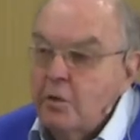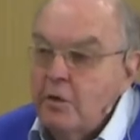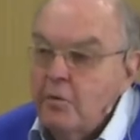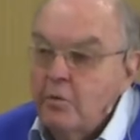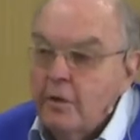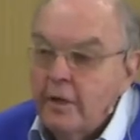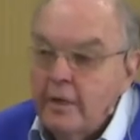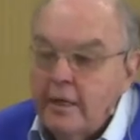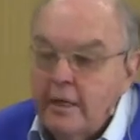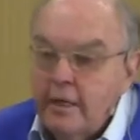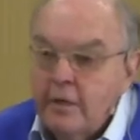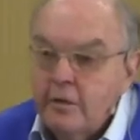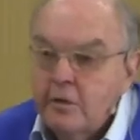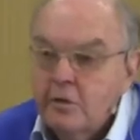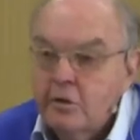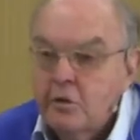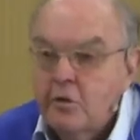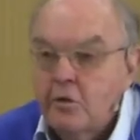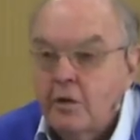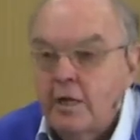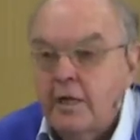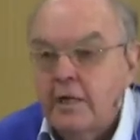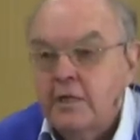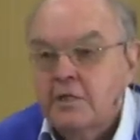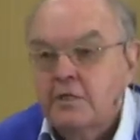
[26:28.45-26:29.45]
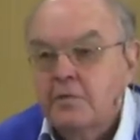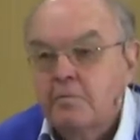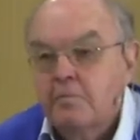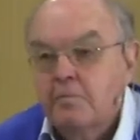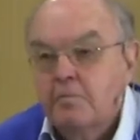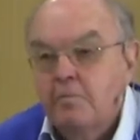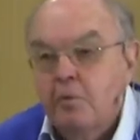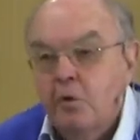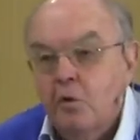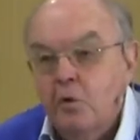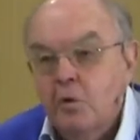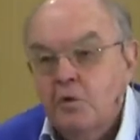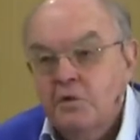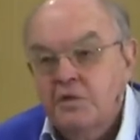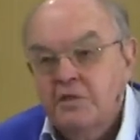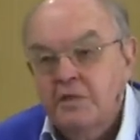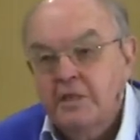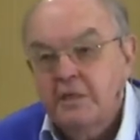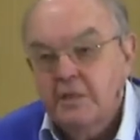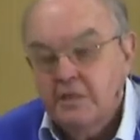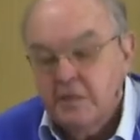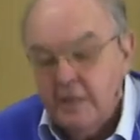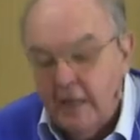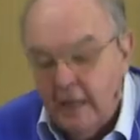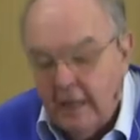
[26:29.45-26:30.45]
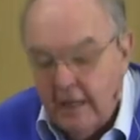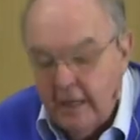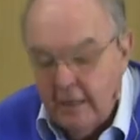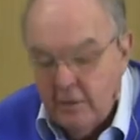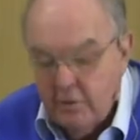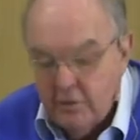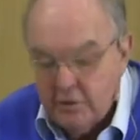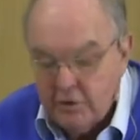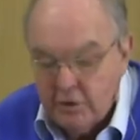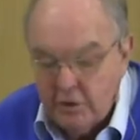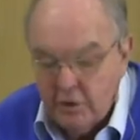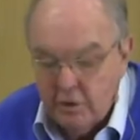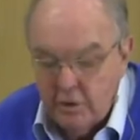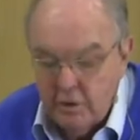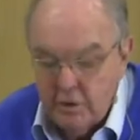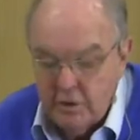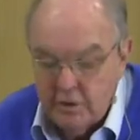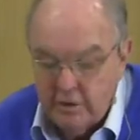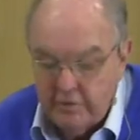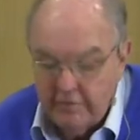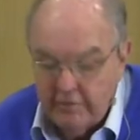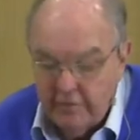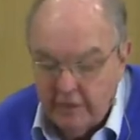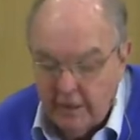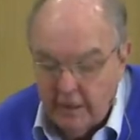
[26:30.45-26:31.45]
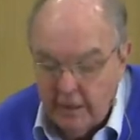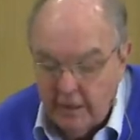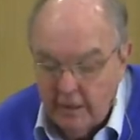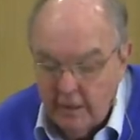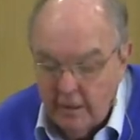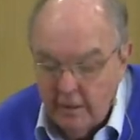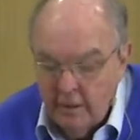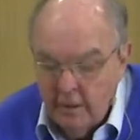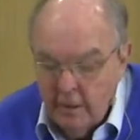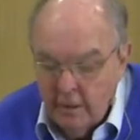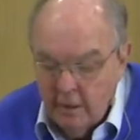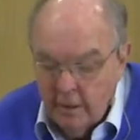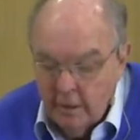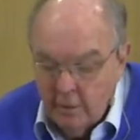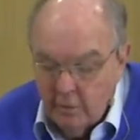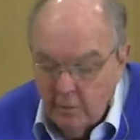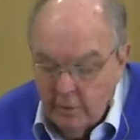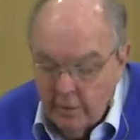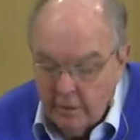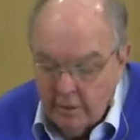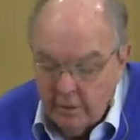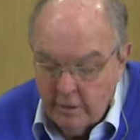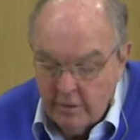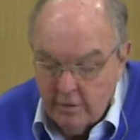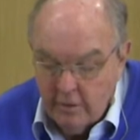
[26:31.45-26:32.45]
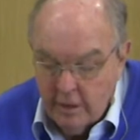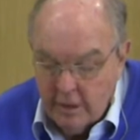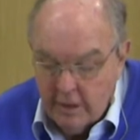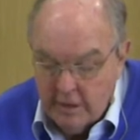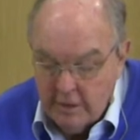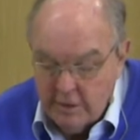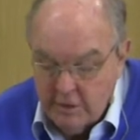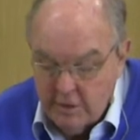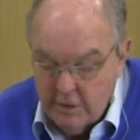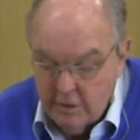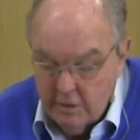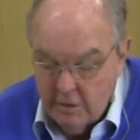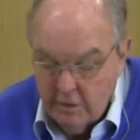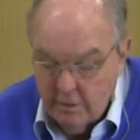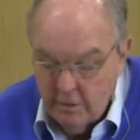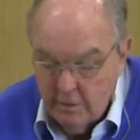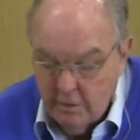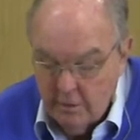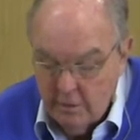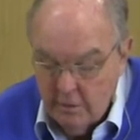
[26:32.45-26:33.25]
We were in Christ. Paul says, I was crucified with Christ.